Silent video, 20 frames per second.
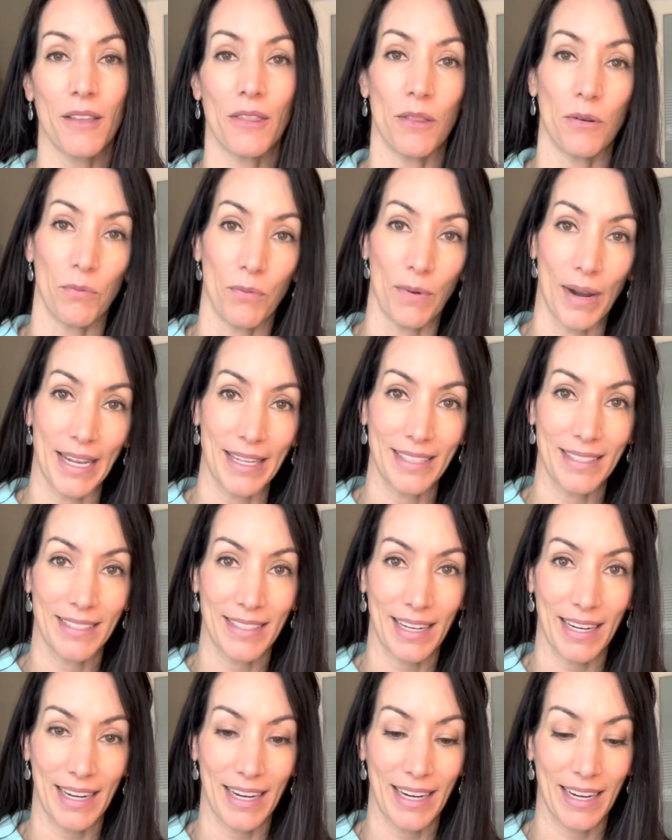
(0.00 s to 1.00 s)
the
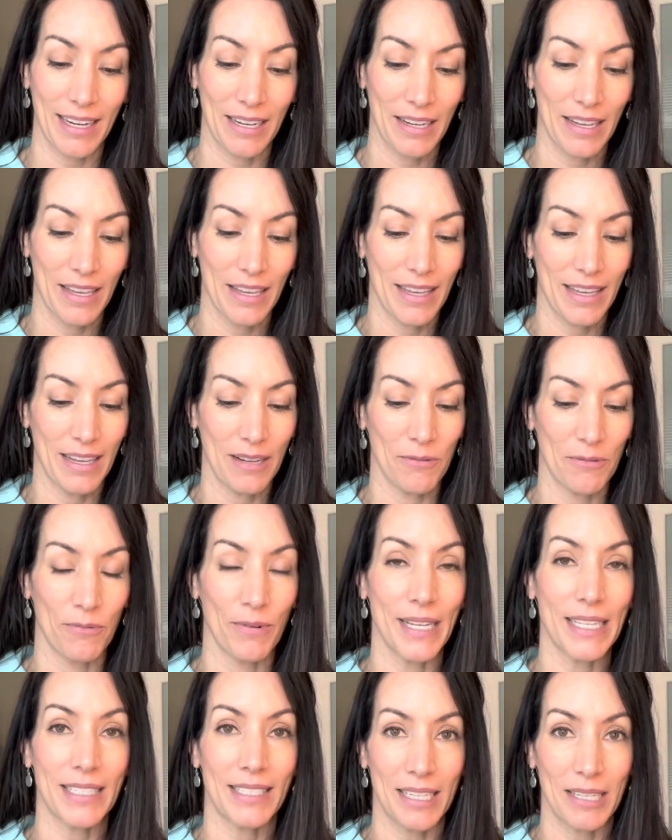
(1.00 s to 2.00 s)
Wednesday
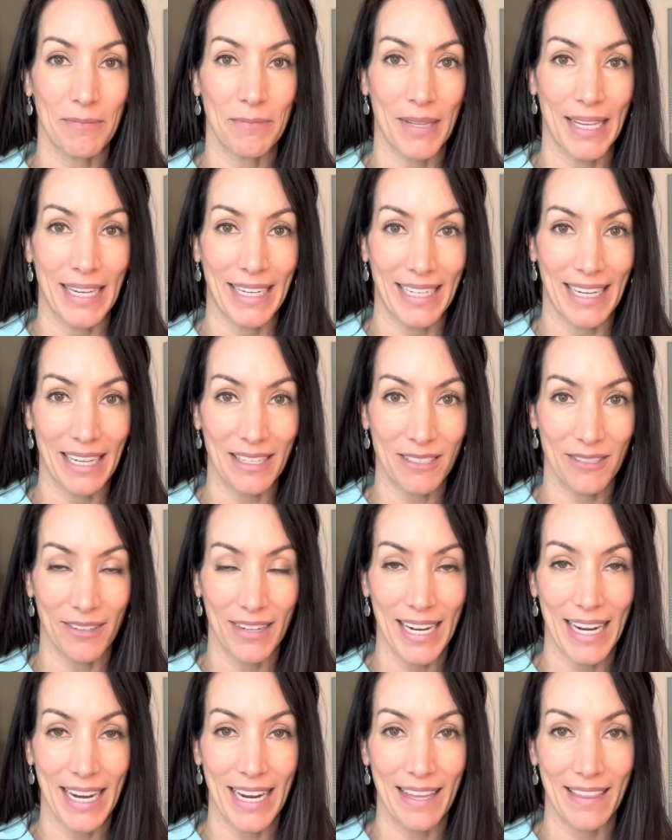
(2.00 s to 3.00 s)
wisdom, like
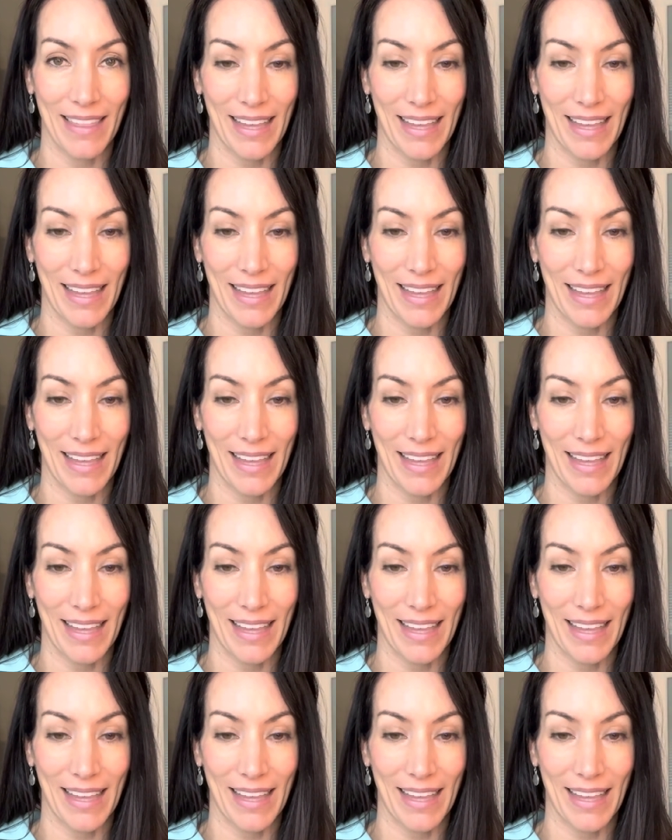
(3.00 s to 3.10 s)
yesterday.